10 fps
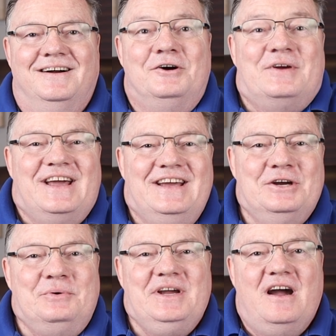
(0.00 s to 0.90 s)
Okay,
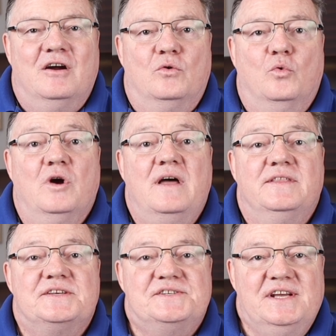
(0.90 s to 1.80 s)
here we are. We're on
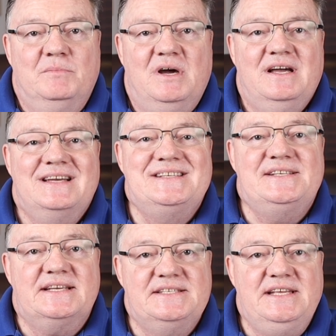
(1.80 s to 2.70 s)
the Sigma
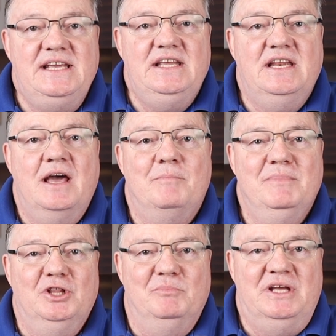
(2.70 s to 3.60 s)
16
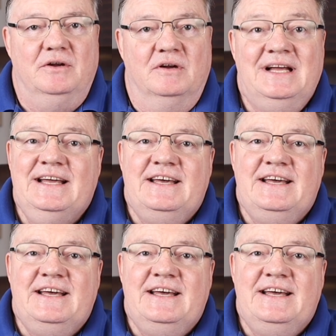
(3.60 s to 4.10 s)
millimeter.